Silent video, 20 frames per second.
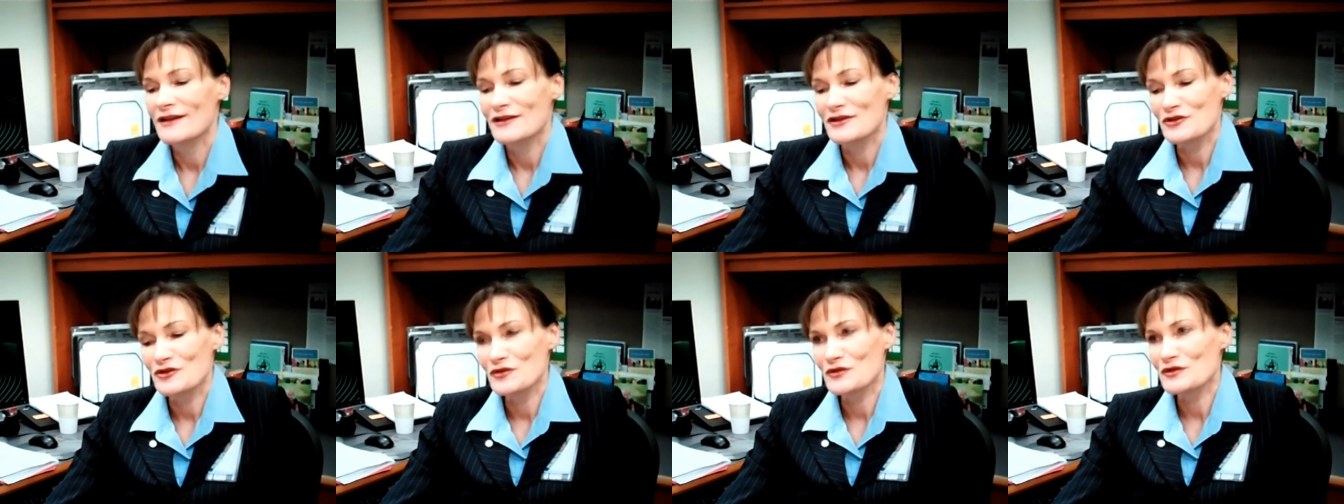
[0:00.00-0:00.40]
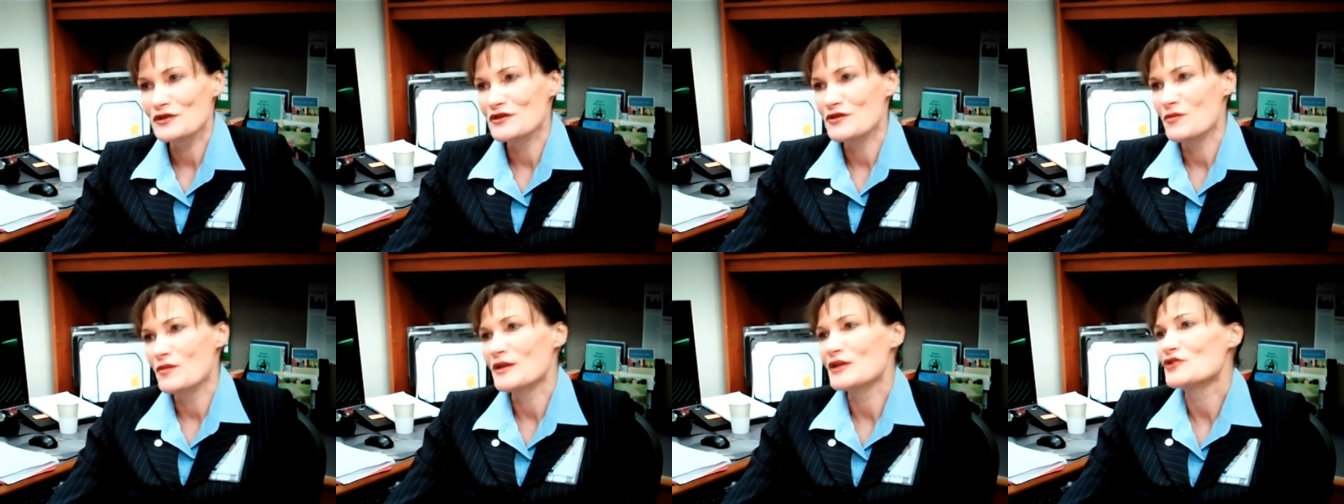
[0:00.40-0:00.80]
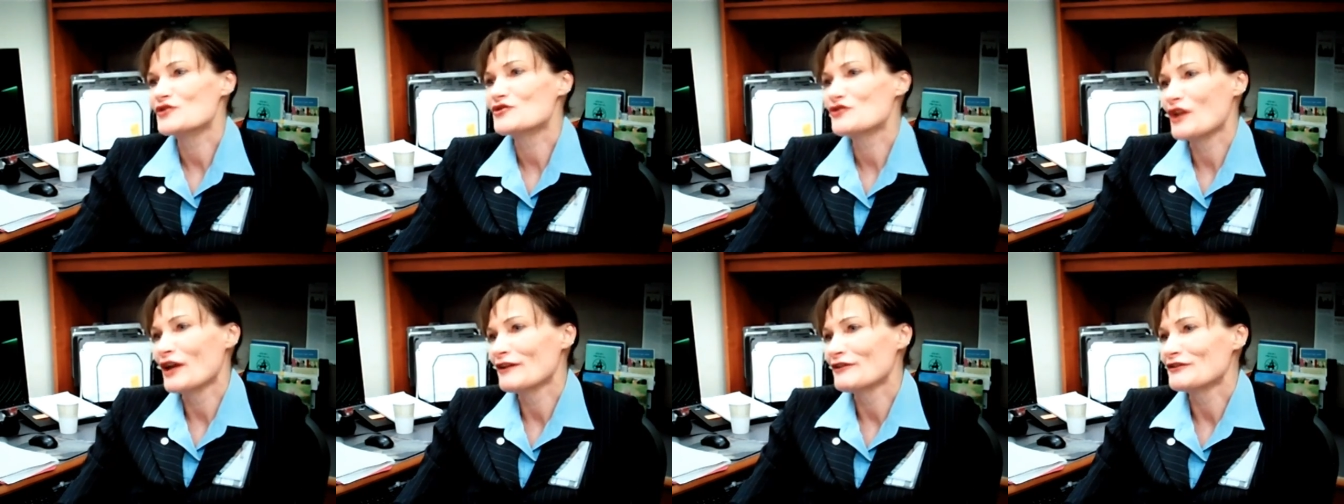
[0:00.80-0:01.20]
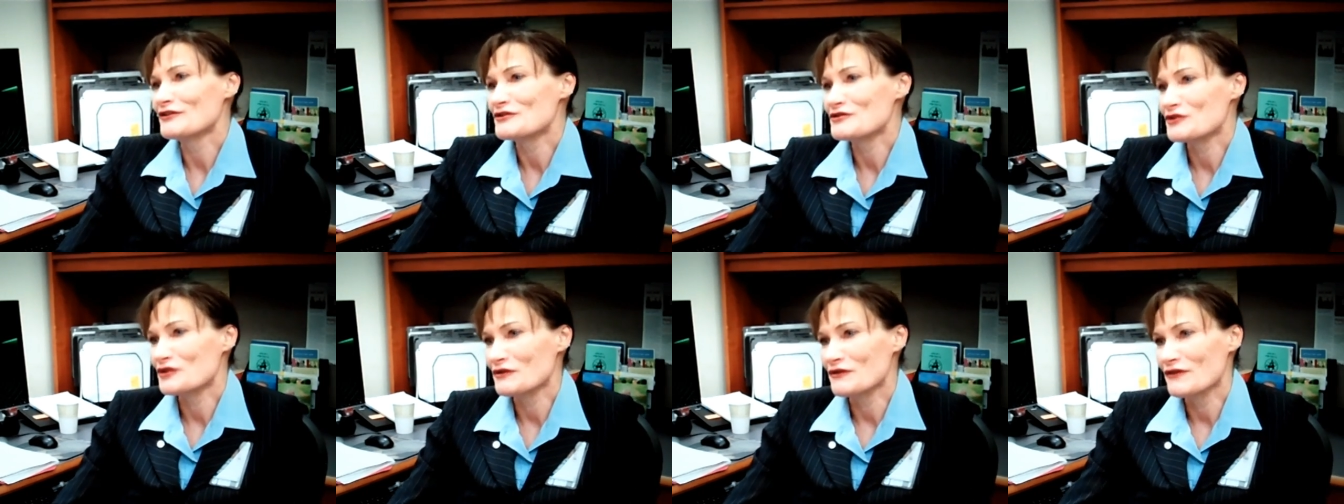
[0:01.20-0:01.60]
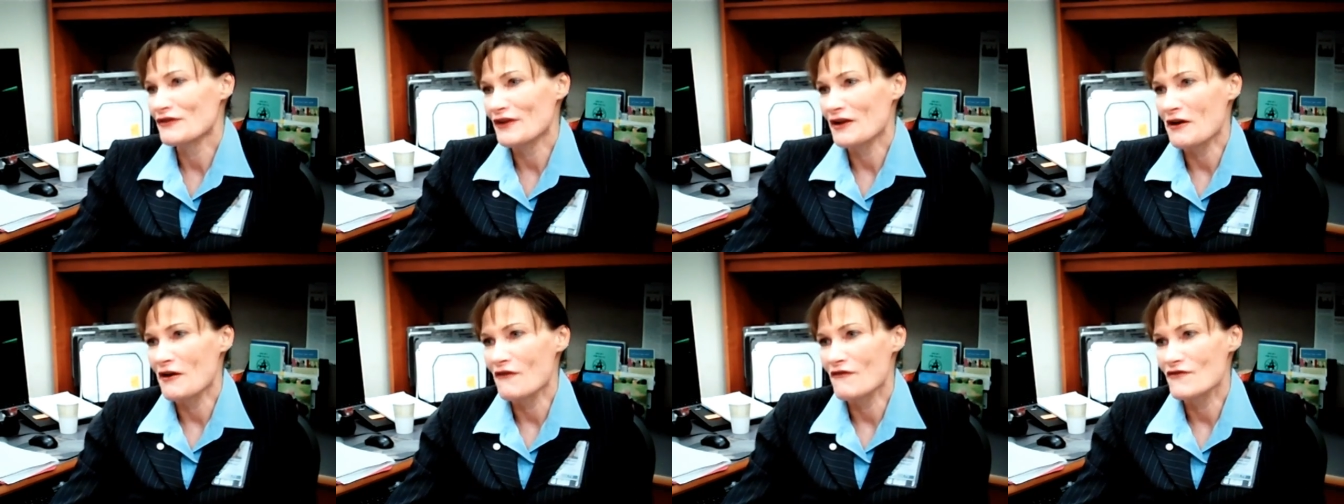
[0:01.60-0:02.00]
is usually the biggest challenge
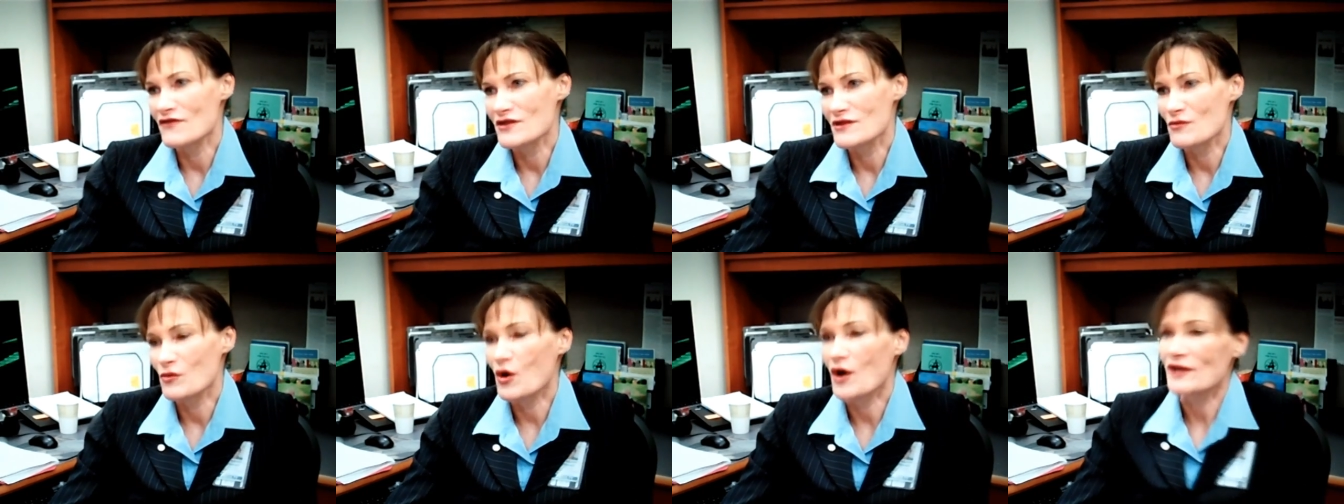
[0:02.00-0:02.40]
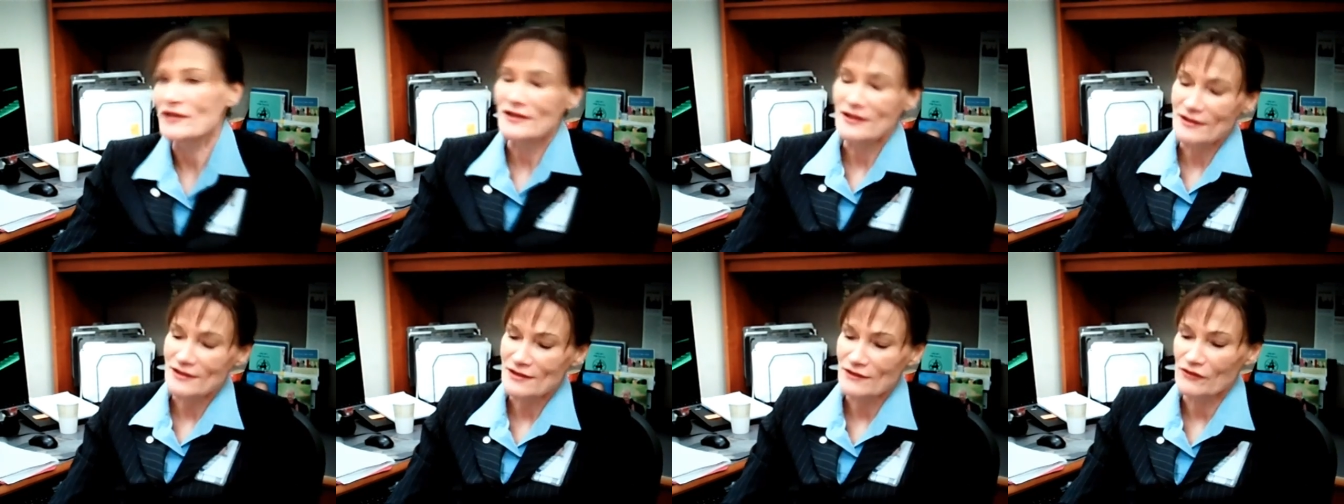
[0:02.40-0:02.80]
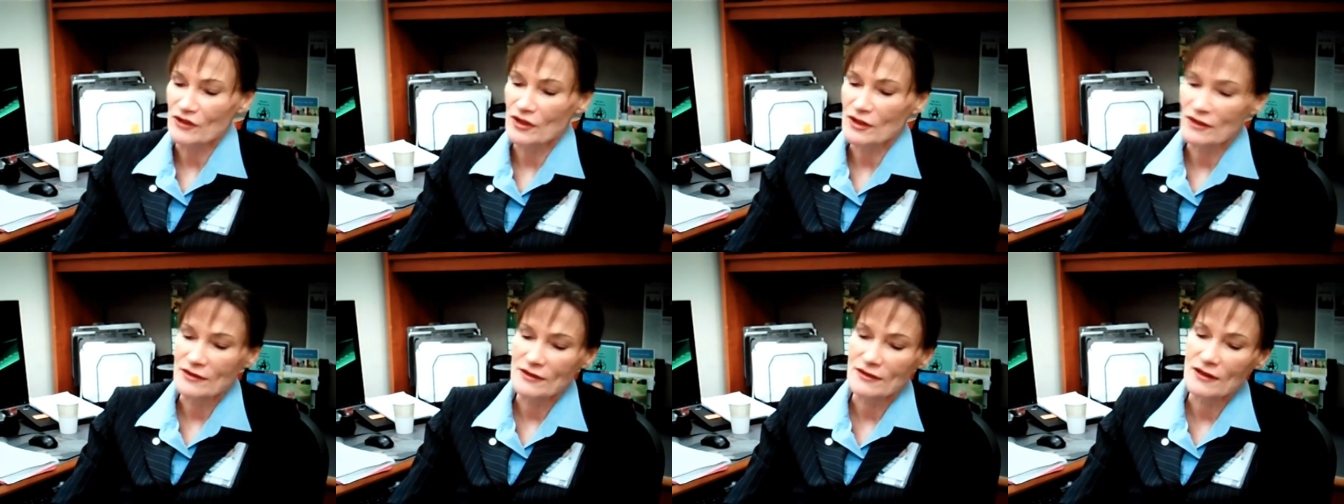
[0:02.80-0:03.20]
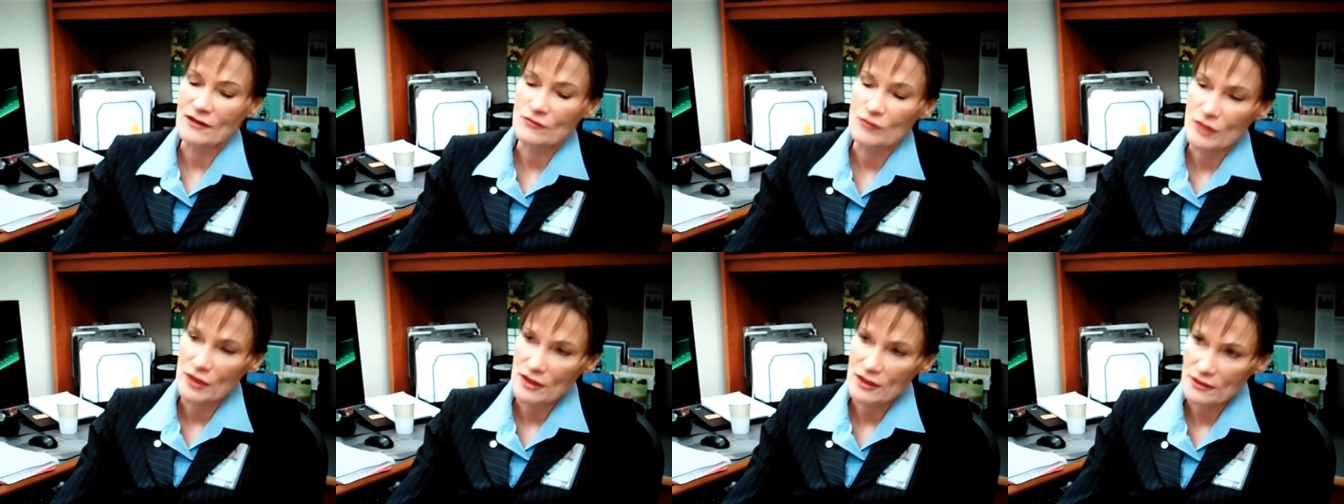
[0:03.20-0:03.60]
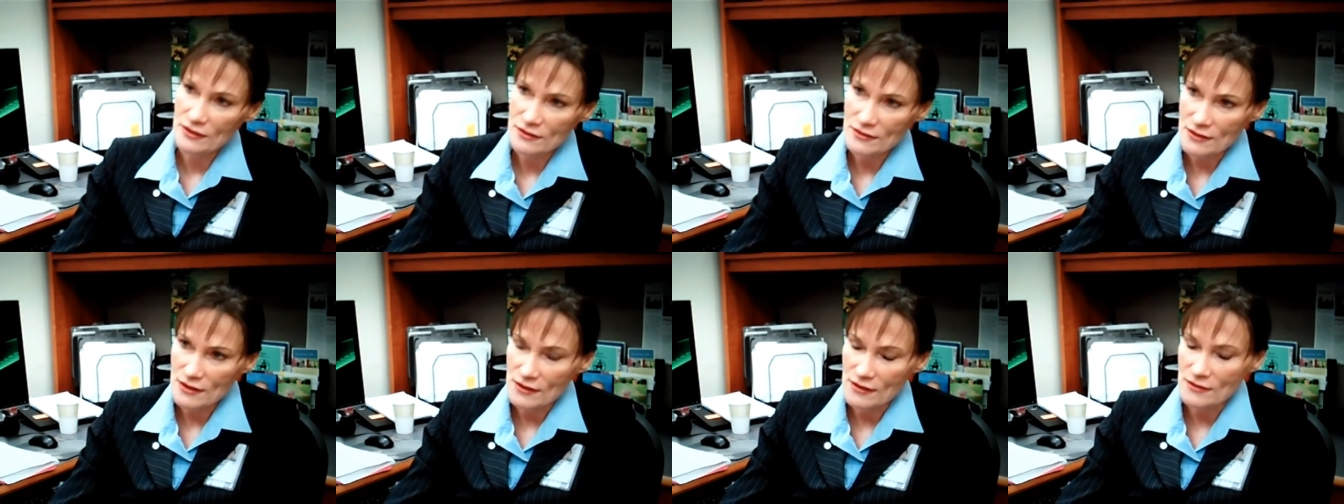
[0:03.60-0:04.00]
of, of the process of getting admitted
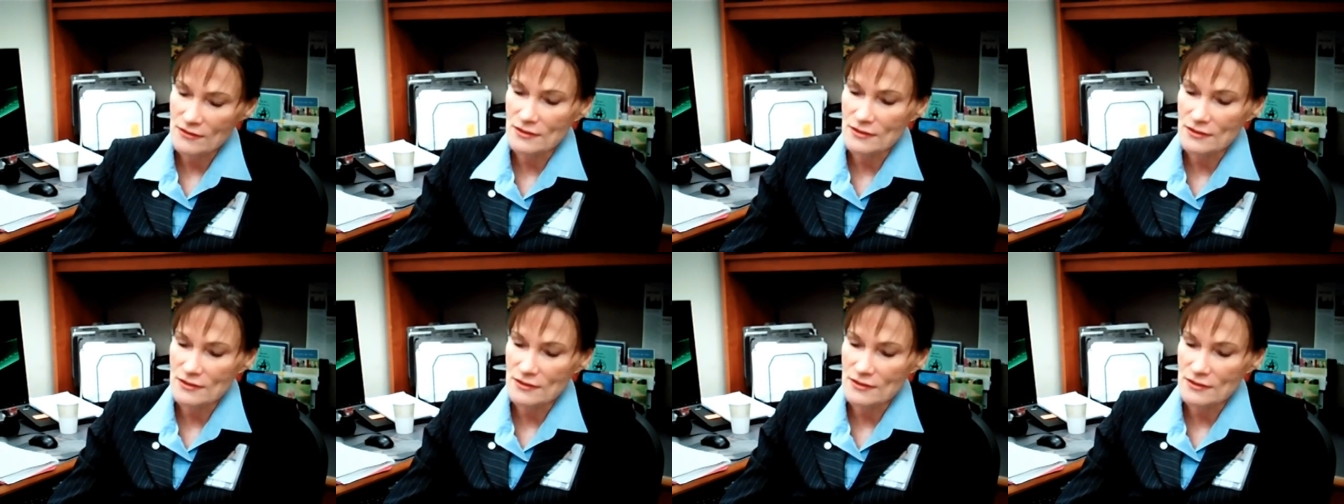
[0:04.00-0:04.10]
and,